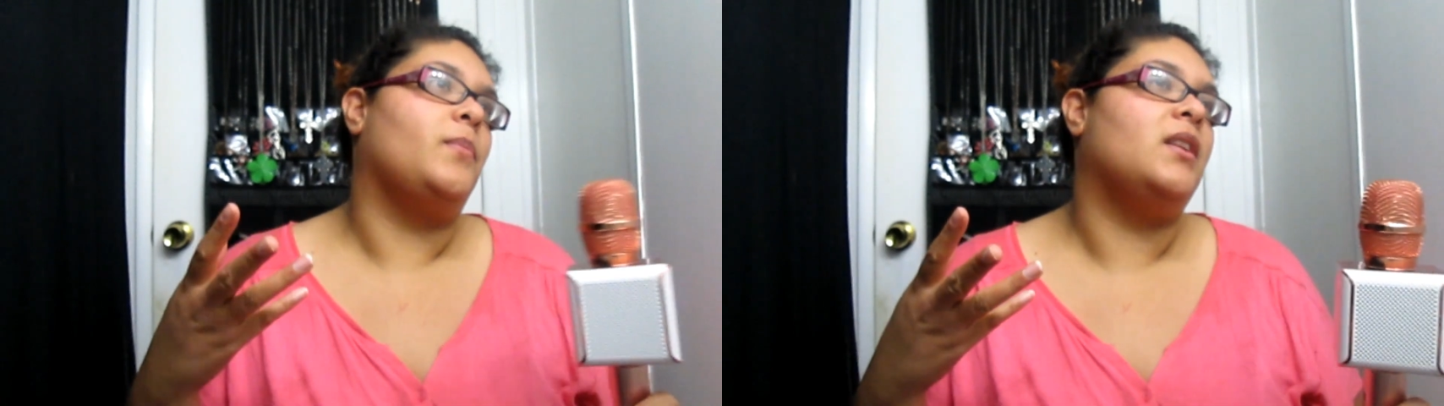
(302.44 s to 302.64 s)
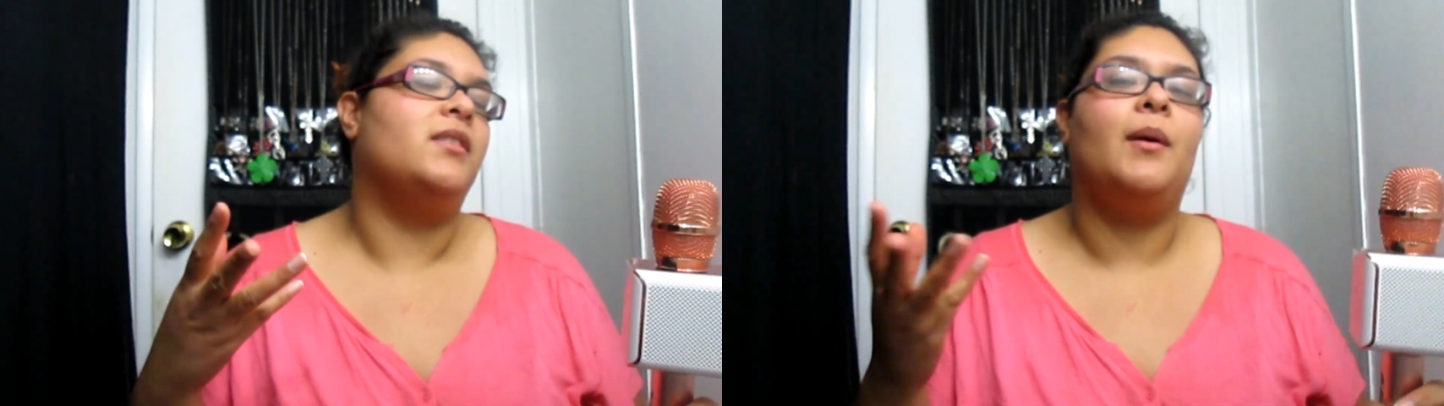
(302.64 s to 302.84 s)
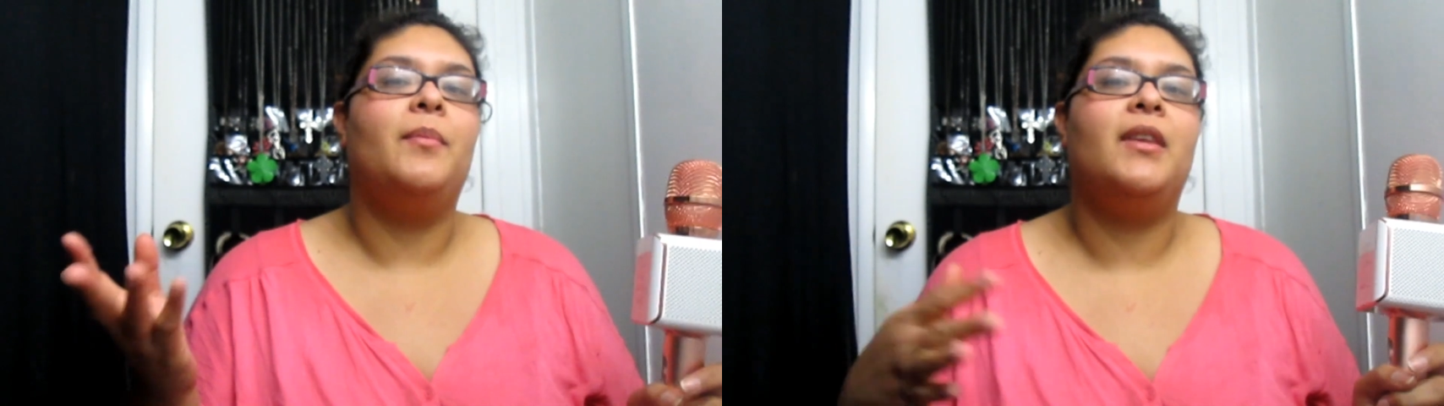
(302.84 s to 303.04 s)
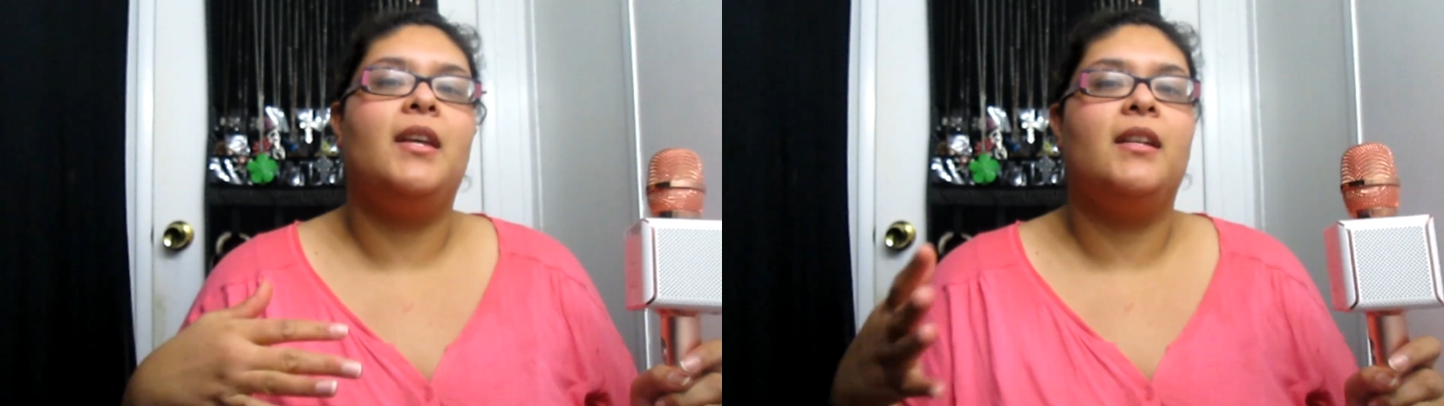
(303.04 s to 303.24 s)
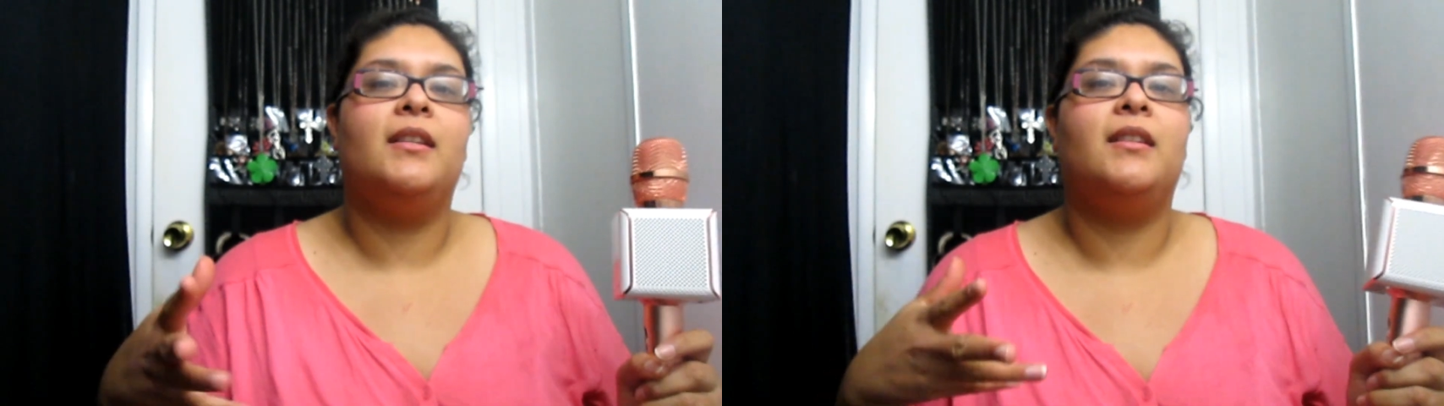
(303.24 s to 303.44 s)

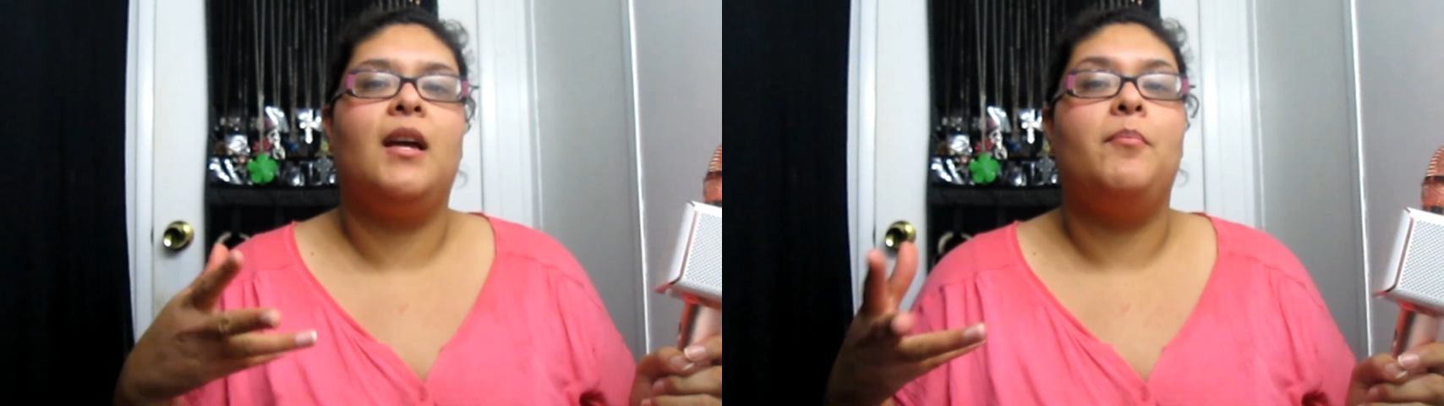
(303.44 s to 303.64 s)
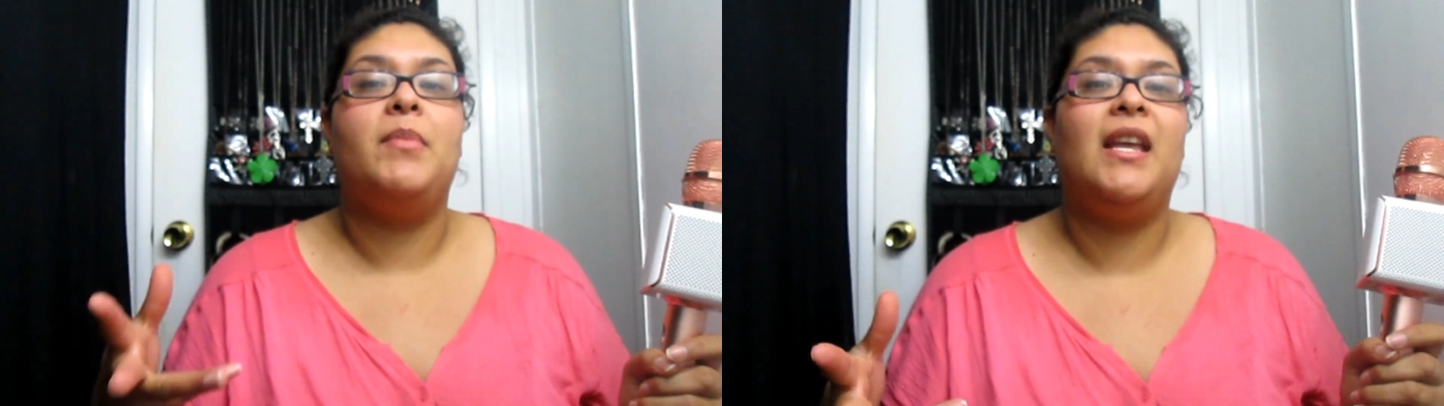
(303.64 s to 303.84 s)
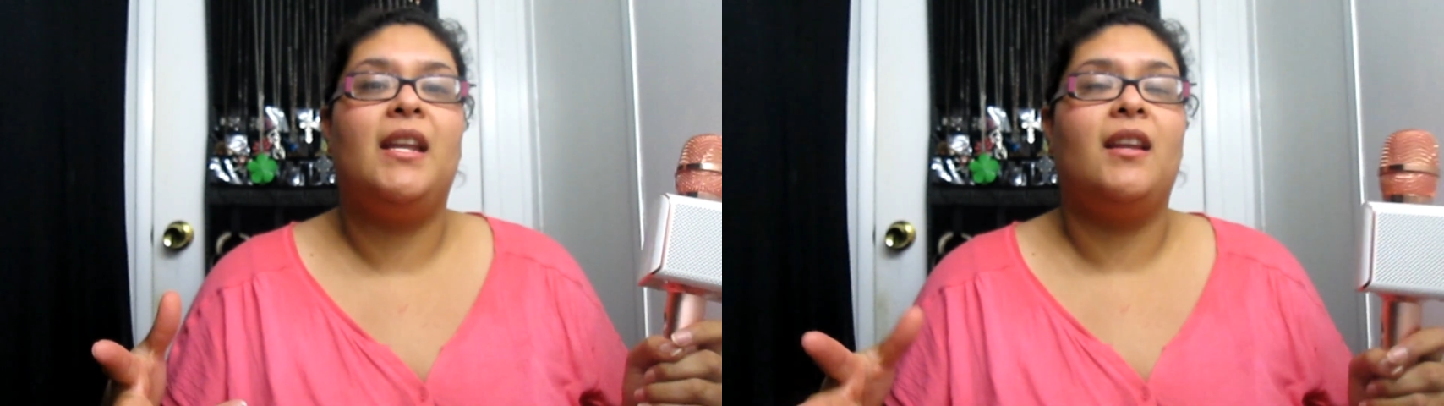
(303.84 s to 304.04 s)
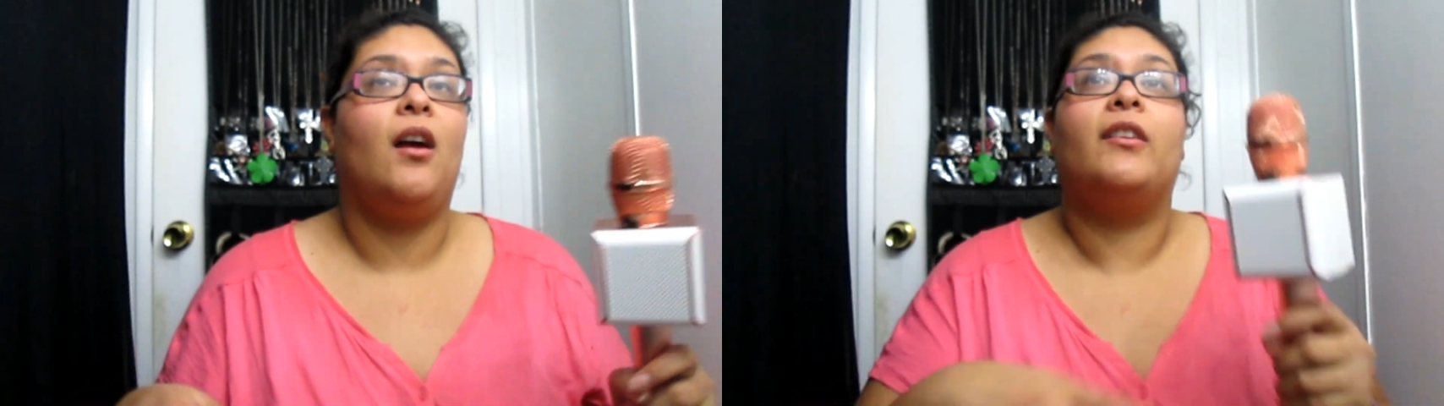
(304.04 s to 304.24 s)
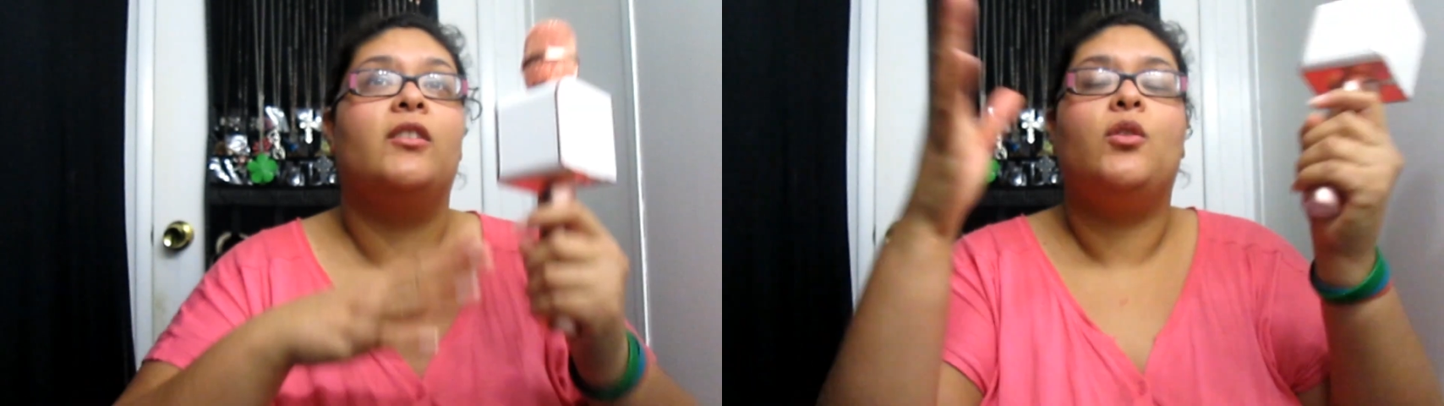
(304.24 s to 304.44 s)
something, a meeting,
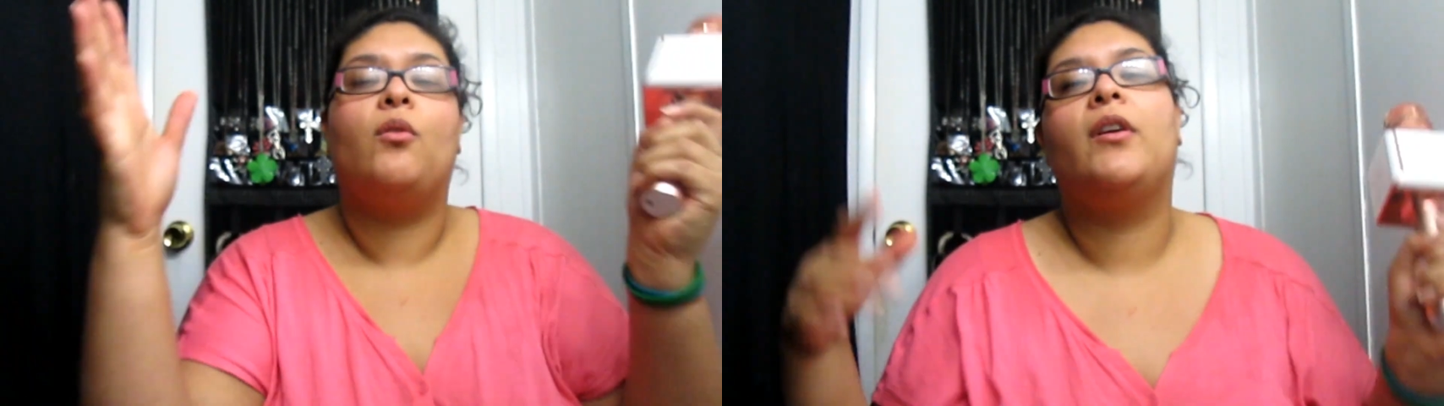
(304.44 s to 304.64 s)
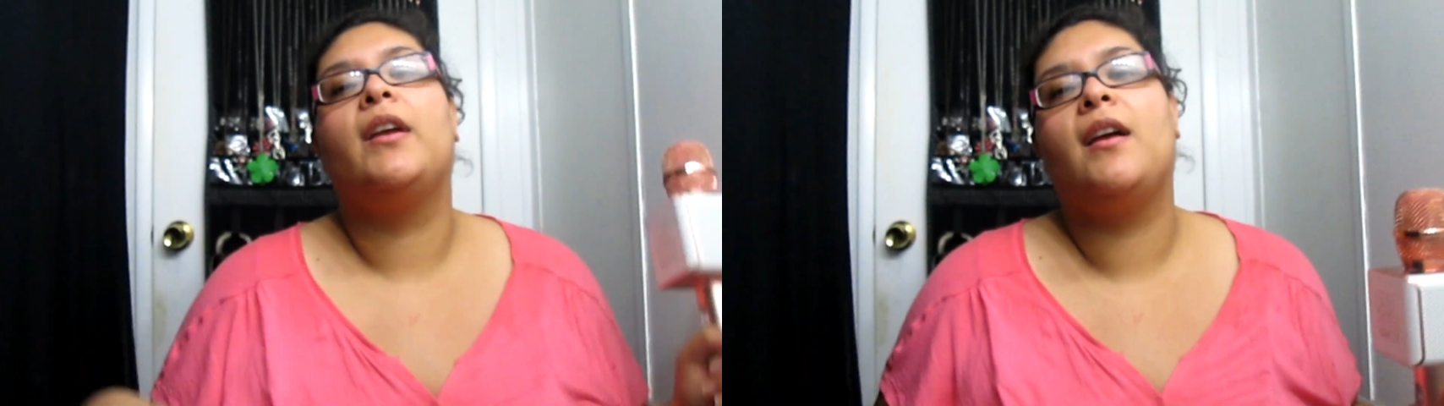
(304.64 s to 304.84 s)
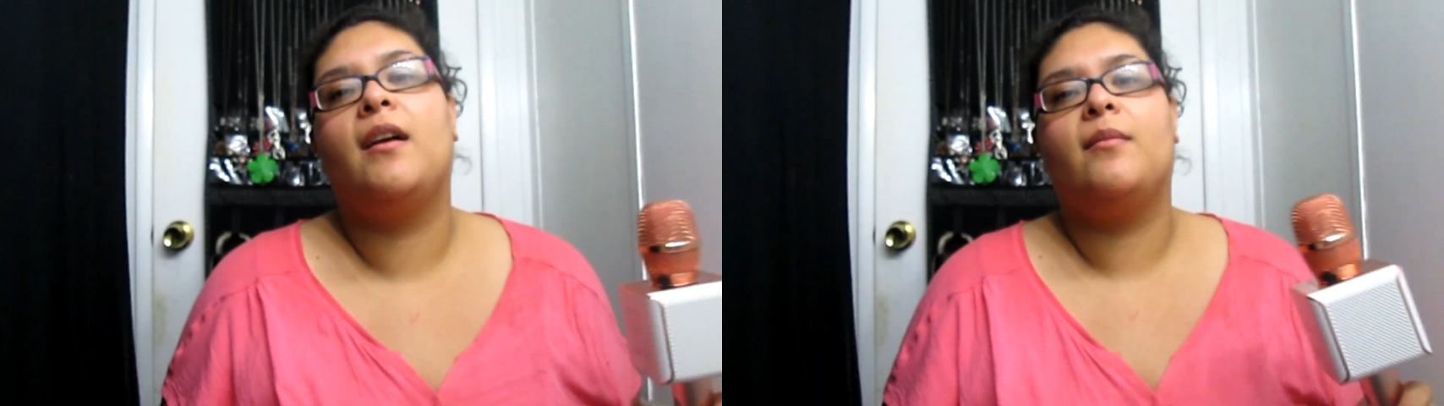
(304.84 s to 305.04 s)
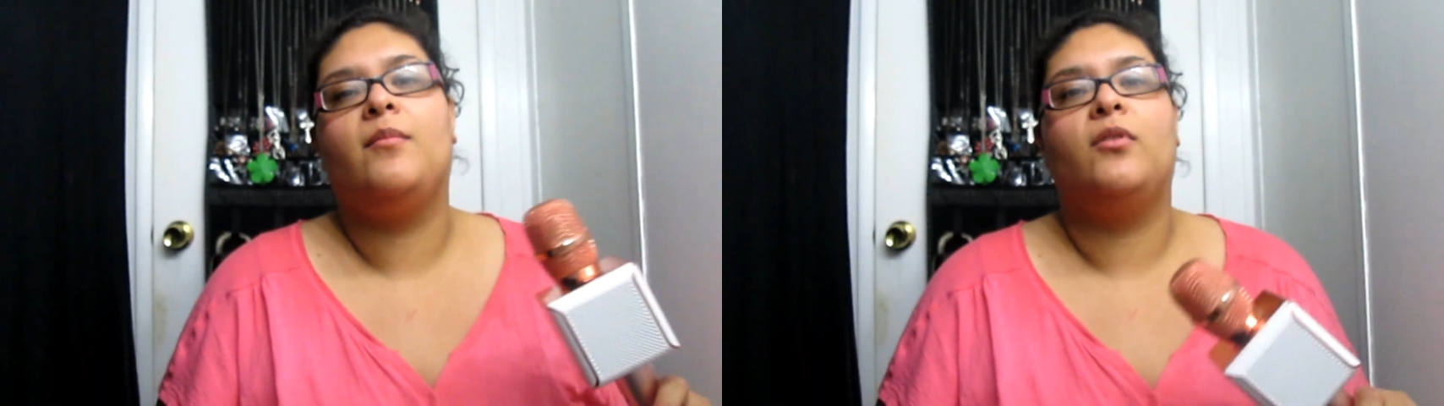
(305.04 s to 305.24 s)
auditorium,